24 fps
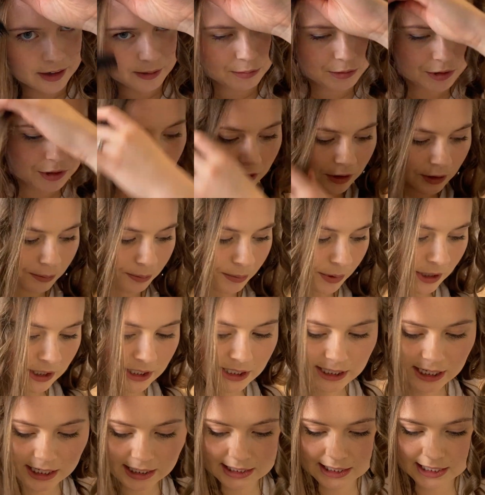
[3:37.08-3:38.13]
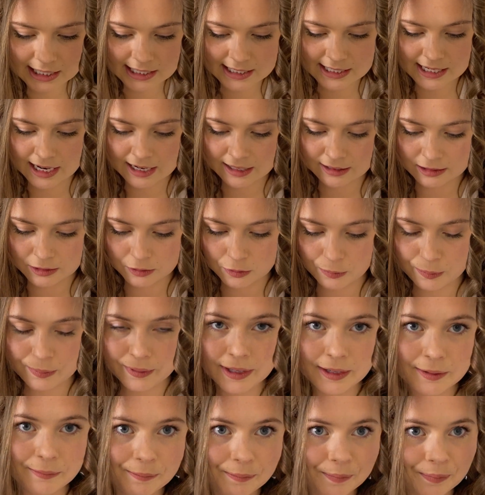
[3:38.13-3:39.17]
I'm just going to brush that tease out a little
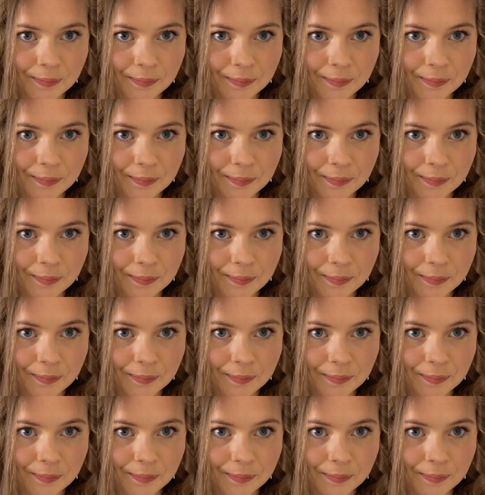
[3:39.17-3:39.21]
bit.